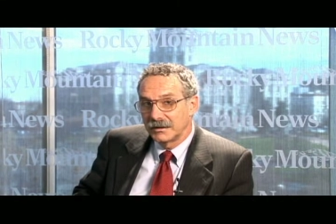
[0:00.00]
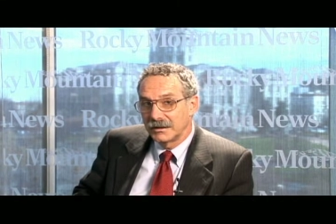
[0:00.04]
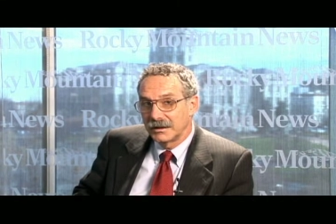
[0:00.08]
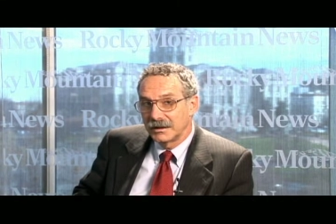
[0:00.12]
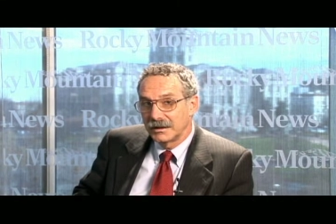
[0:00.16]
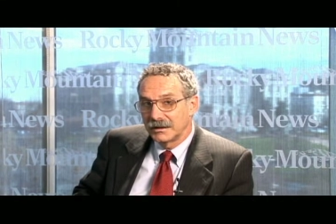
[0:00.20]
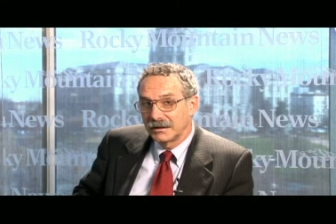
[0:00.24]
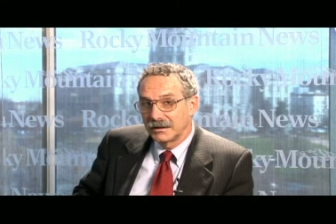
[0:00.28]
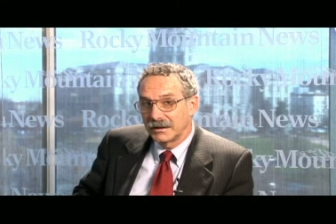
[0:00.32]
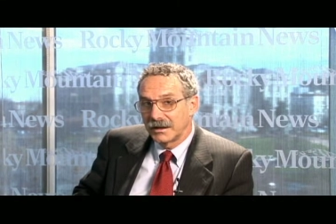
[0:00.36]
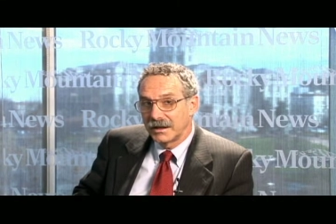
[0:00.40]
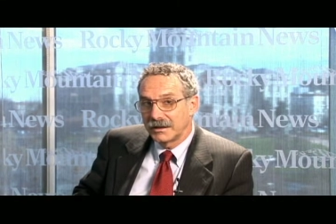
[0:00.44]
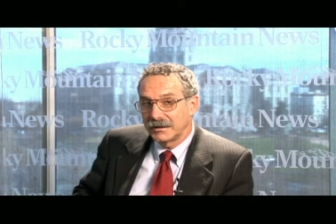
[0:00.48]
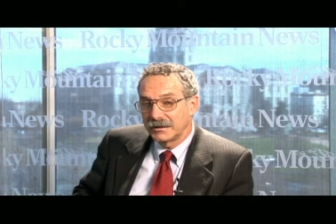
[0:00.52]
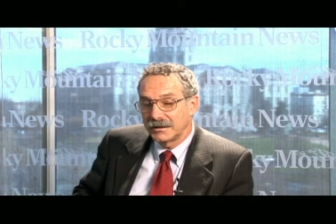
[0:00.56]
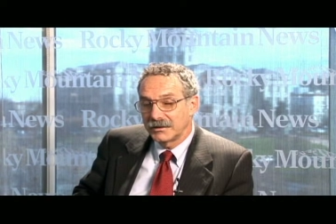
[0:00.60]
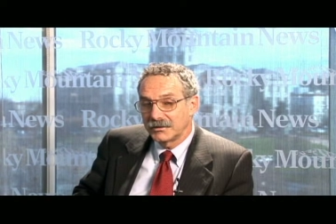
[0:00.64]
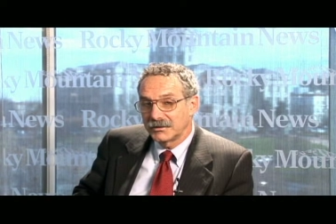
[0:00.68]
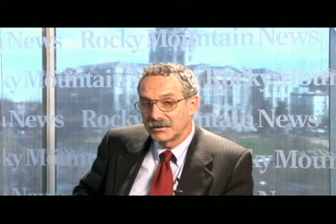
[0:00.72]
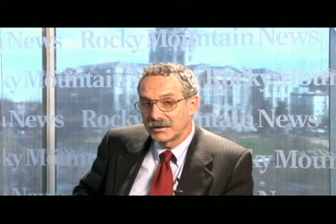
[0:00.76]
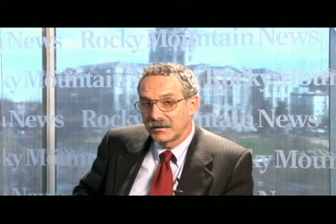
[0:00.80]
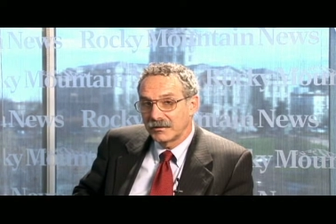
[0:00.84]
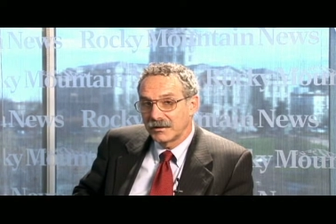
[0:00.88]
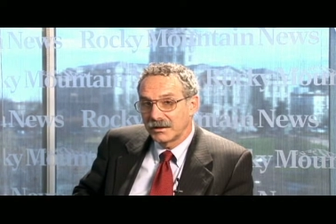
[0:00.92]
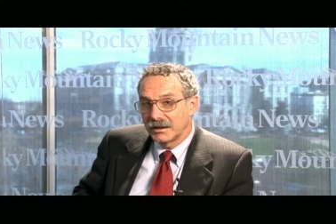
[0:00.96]

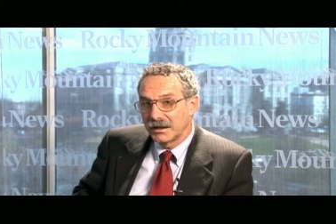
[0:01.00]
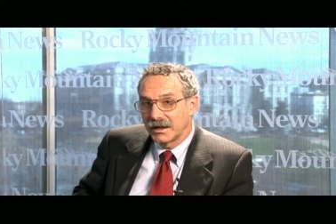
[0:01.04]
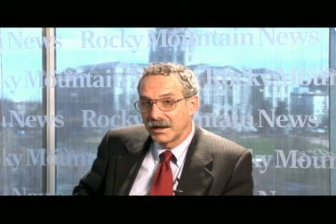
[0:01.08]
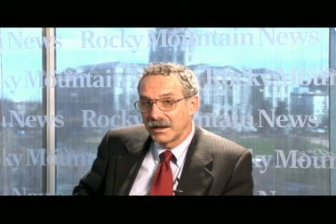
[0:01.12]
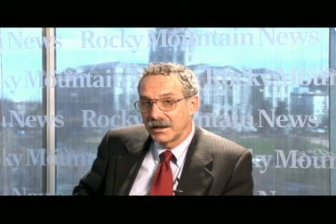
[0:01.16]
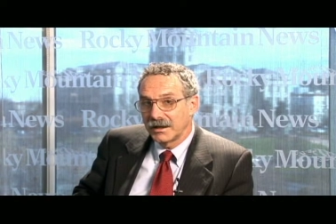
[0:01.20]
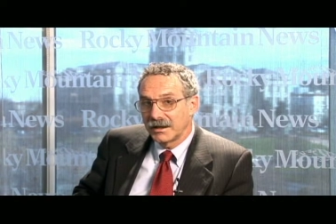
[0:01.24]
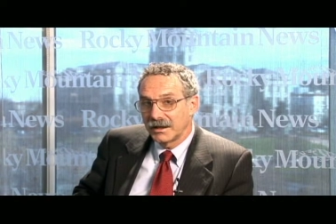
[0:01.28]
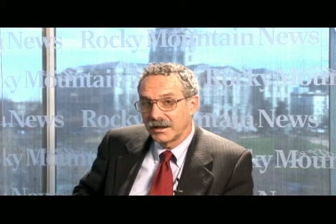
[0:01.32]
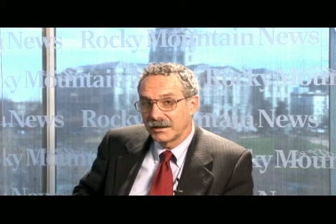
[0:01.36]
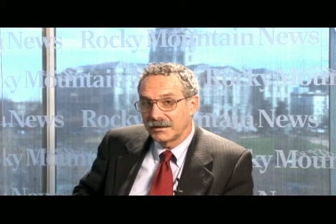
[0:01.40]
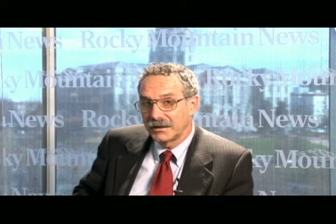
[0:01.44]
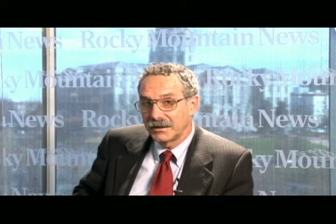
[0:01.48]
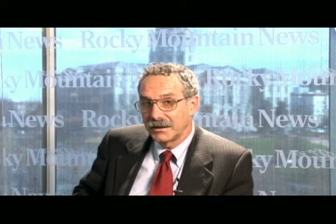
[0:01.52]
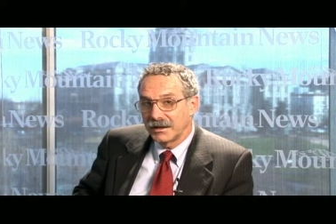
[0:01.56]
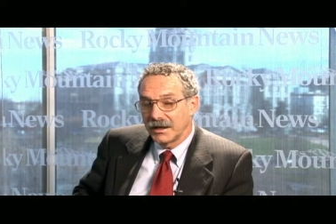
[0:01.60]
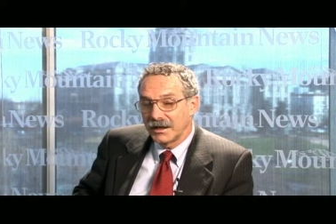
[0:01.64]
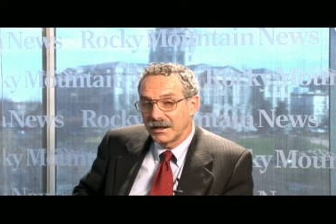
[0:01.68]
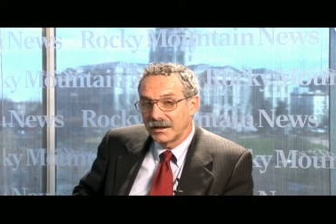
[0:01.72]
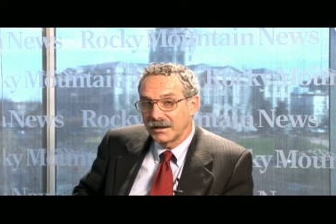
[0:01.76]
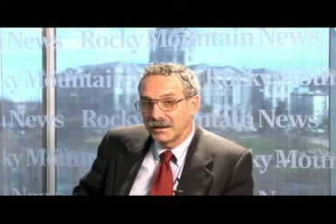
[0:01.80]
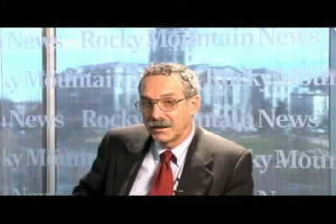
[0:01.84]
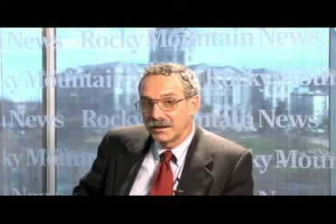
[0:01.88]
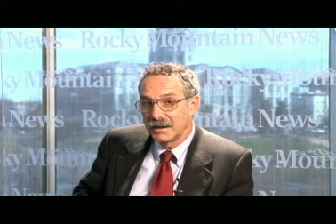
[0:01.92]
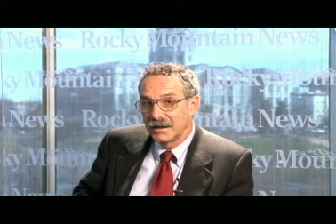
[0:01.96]
1979 uh, and
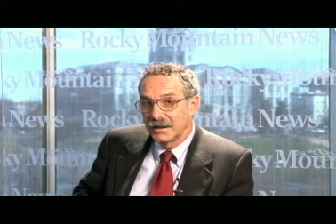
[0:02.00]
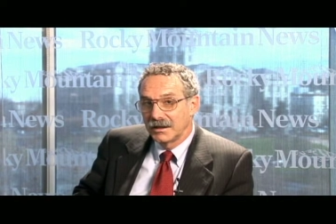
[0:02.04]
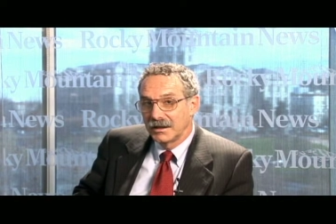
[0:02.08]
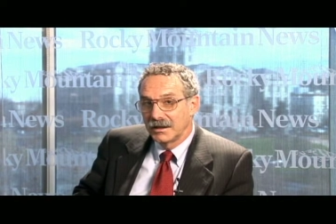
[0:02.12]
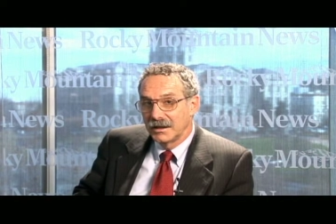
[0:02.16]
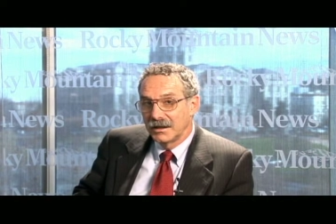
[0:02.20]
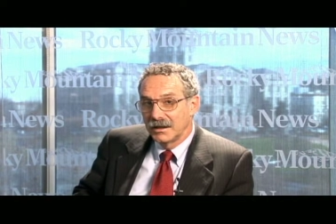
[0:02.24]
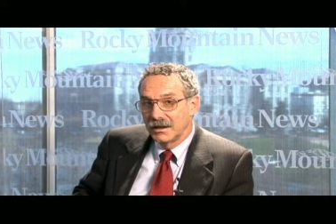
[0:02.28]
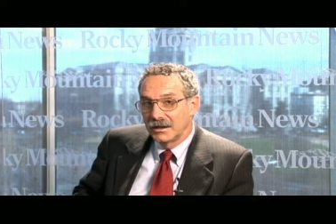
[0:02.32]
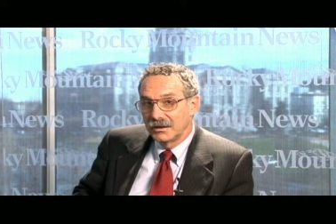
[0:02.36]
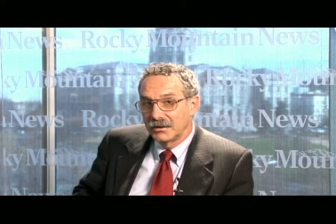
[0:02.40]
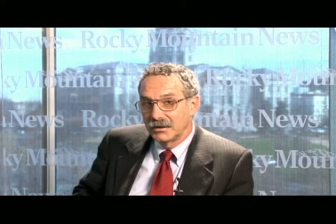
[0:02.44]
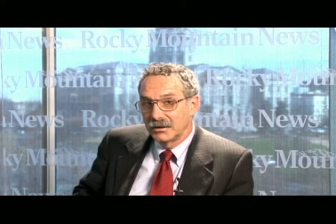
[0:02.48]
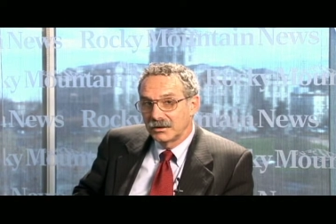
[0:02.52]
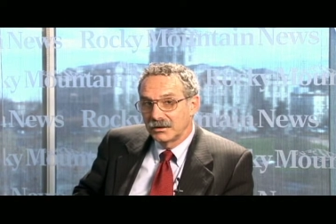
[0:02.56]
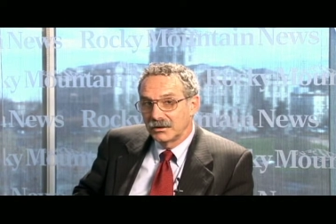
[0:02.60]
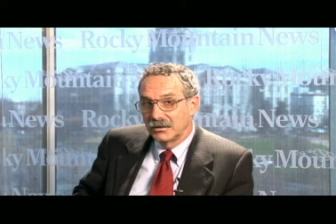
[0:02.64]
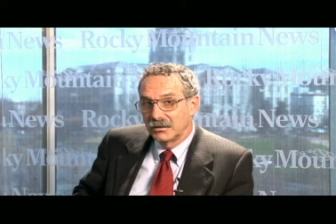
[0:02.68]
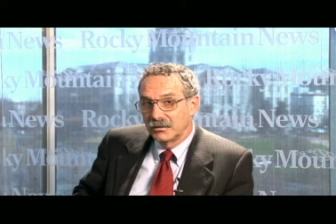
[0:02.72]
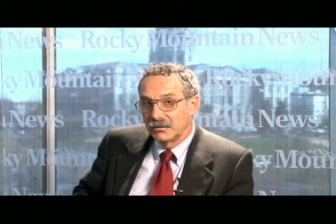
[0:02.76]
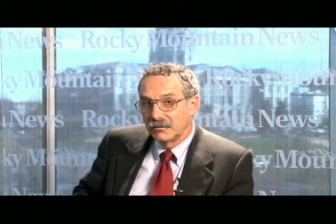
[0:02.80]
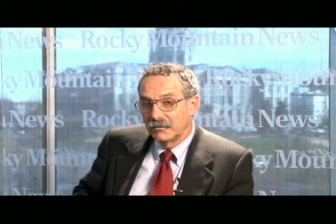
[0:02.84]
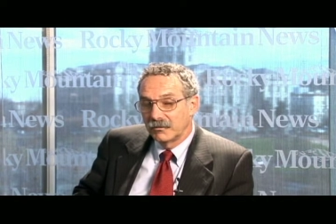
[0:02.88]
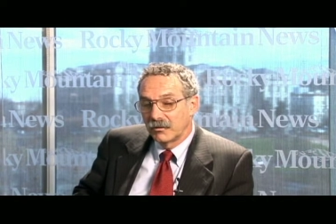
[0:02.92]
1980 to 4%